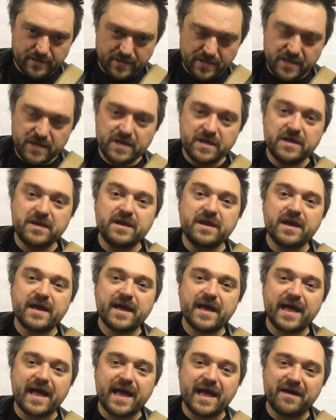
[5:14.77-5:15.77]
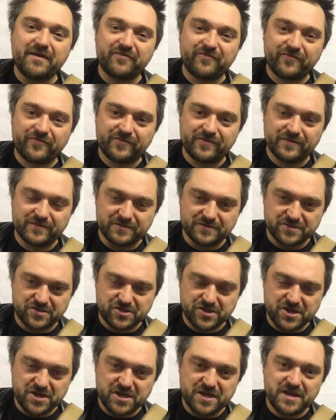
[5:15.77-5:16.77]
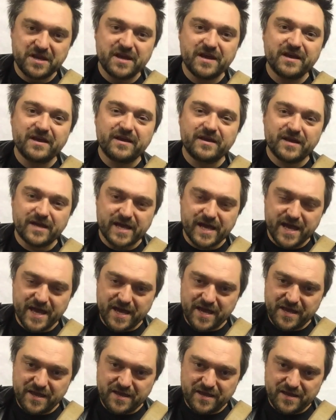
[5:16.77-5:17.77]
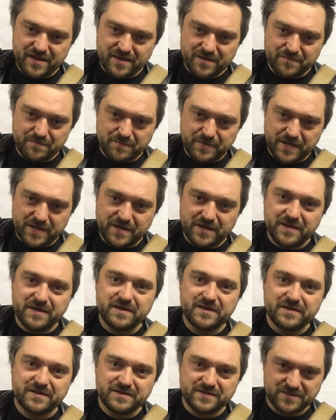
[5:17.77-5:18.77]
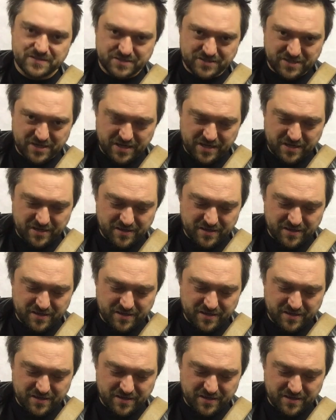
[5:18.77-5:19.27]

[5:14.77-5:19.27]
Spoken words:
E, F, G, A, B, C.